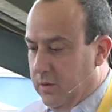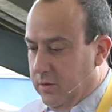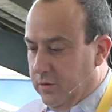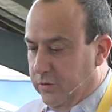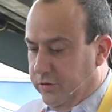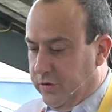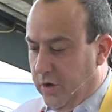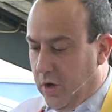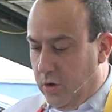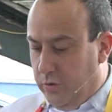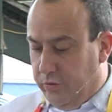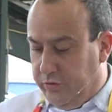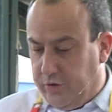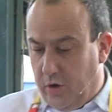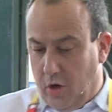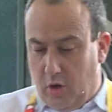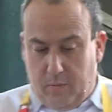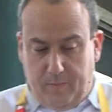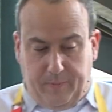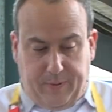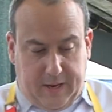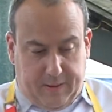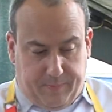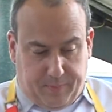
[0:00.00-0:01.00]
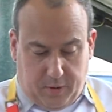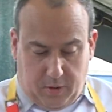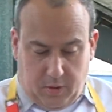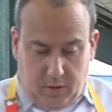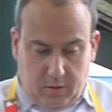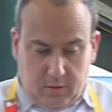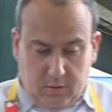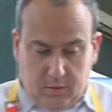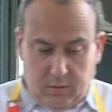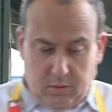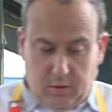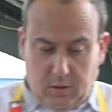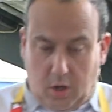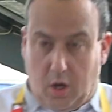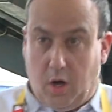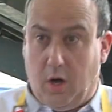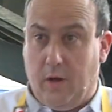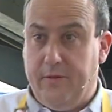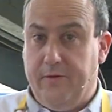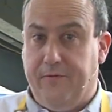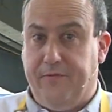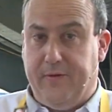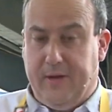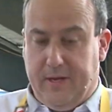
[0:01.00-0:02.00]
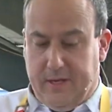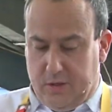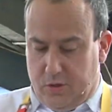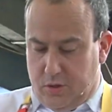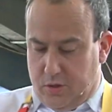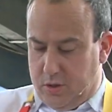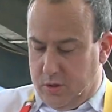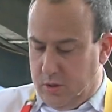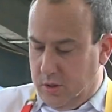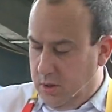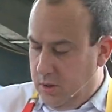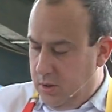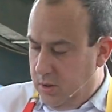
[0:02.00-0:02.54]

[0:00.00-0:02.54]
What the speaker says: So salt and pepper on the fish.